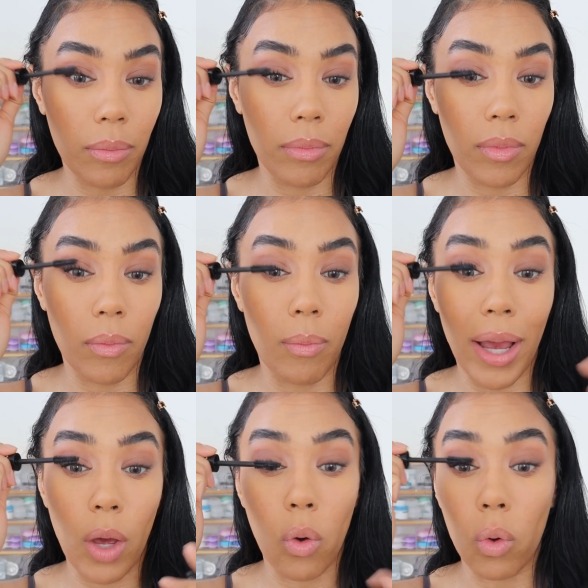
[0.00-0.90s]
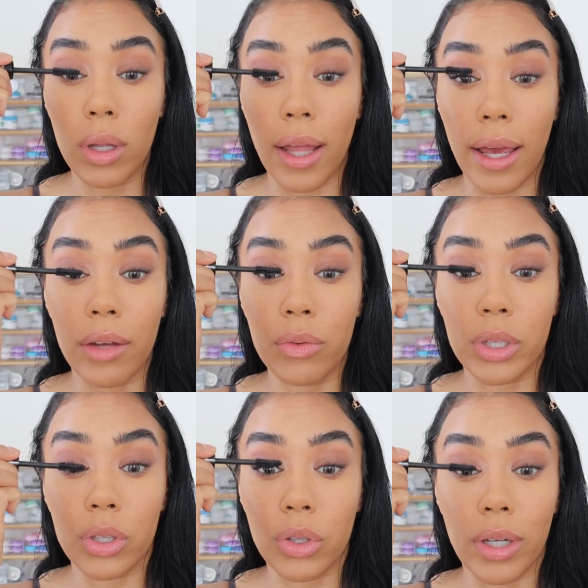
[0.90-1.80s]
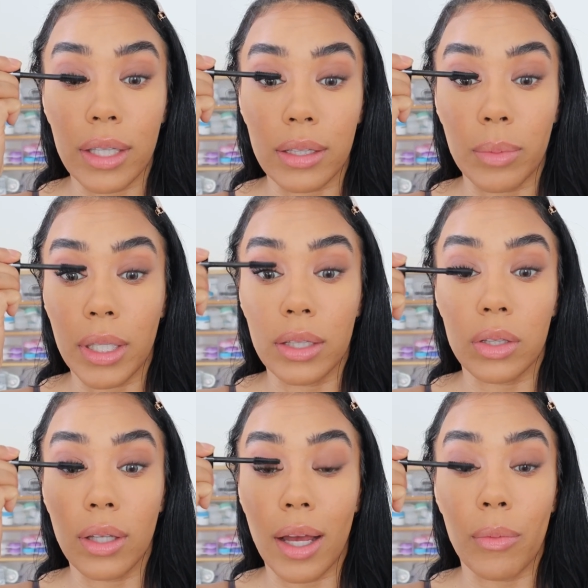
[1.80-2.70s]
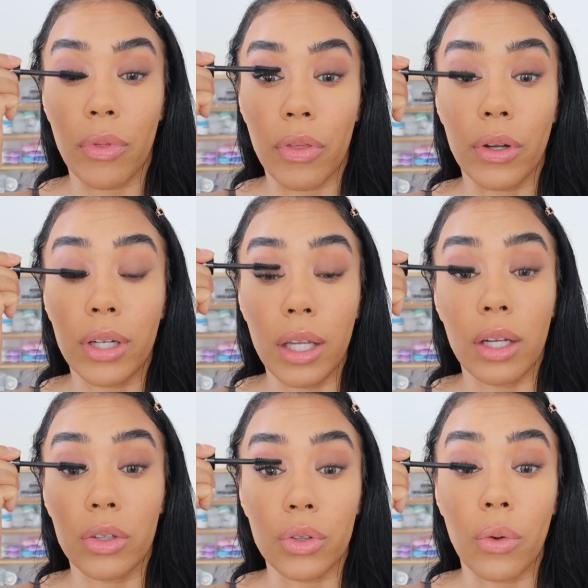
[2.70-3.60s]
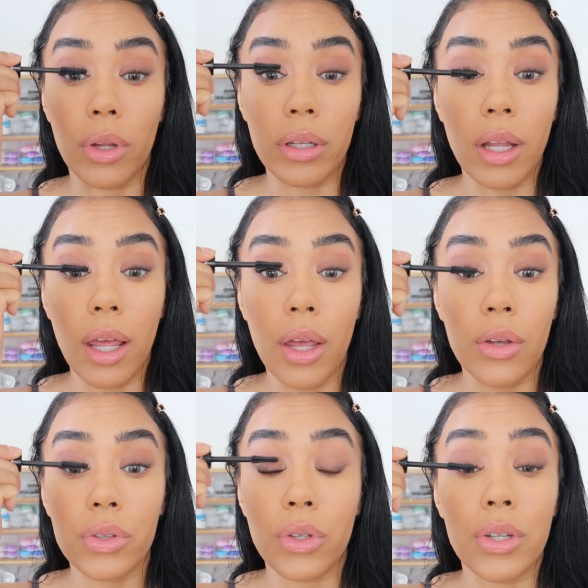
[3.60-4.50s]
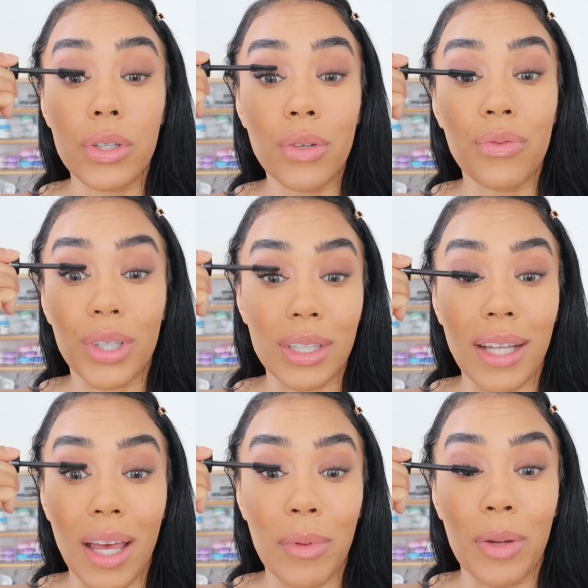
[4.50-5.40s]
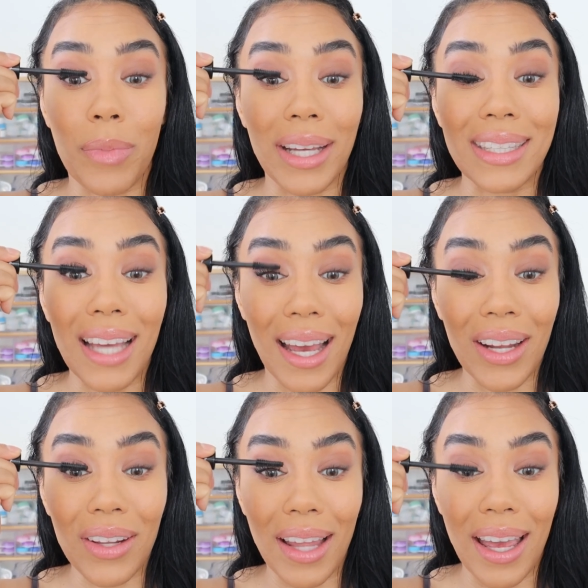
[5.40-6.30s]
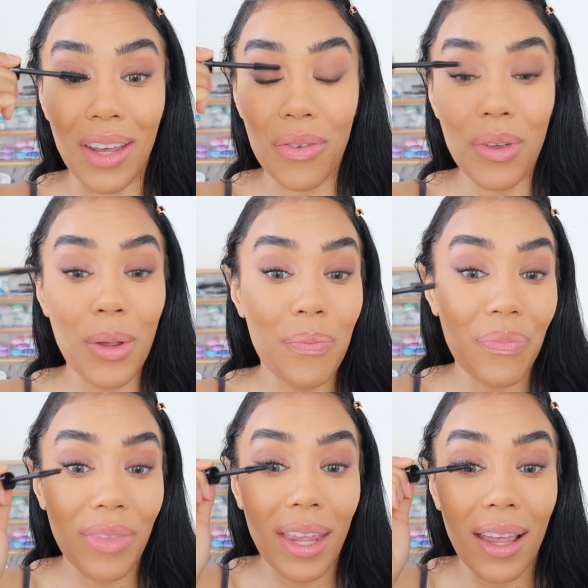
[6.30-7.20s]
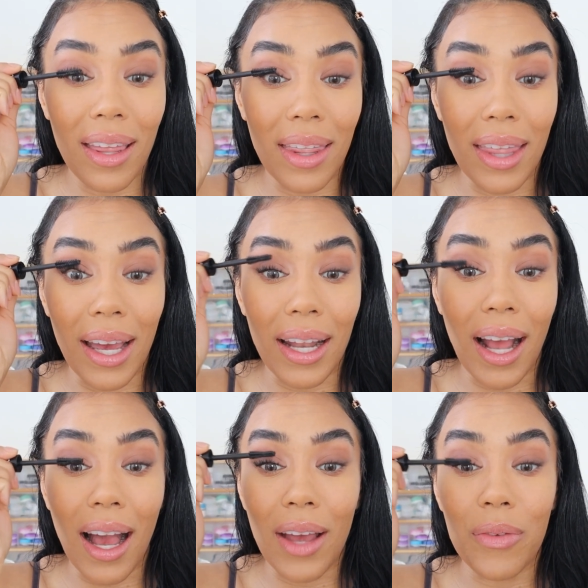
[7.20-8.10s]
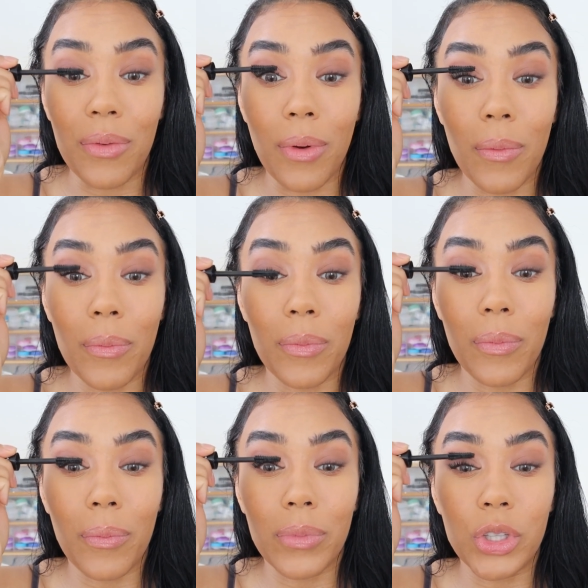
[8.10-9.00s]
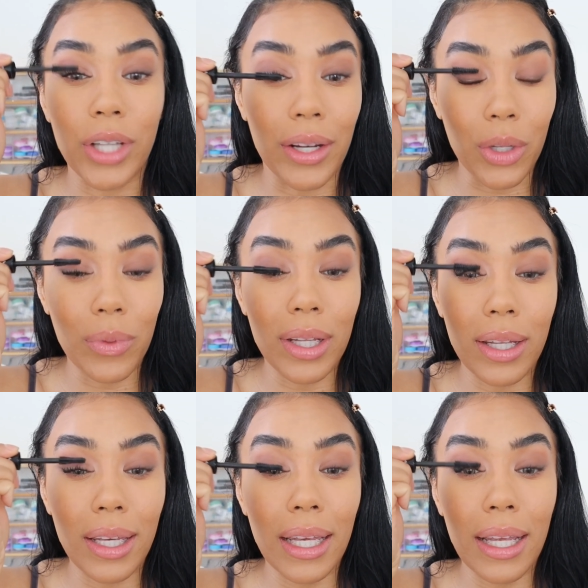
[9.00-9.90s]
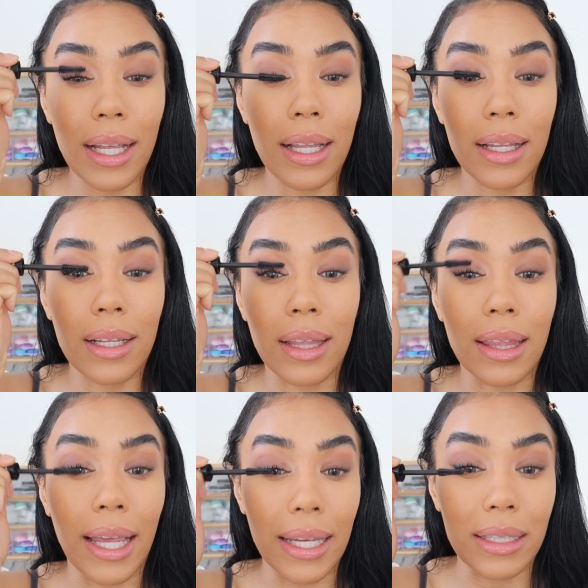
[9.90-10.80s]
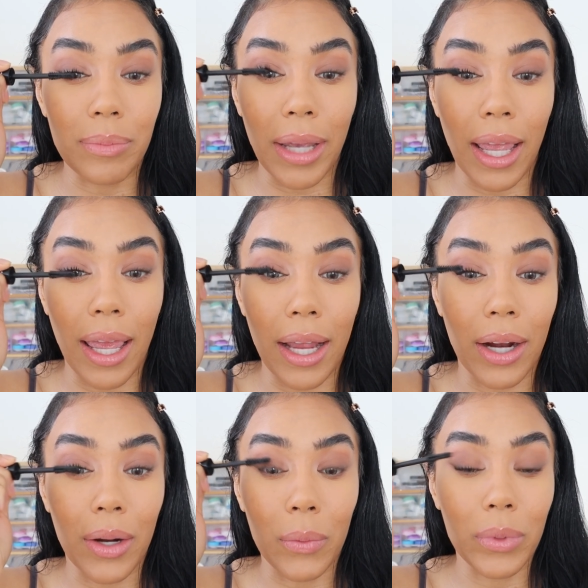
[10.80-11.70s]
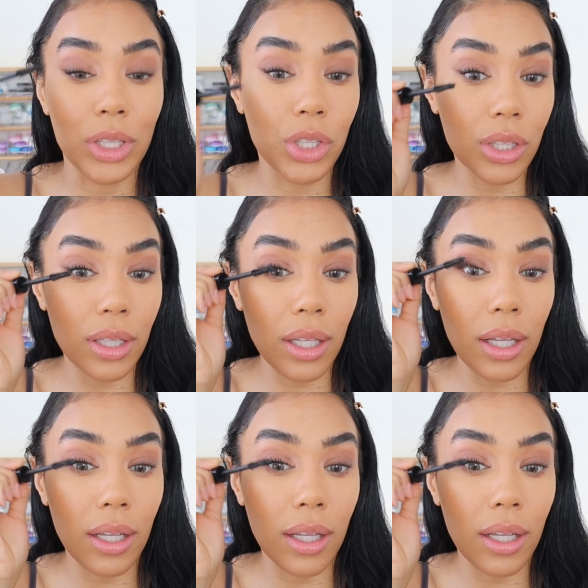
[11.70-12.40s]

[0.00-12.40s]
in my whole life, which is crazy because I'm 30 years old. So this is the first time in my entire life that I've genuinely liked my hair, which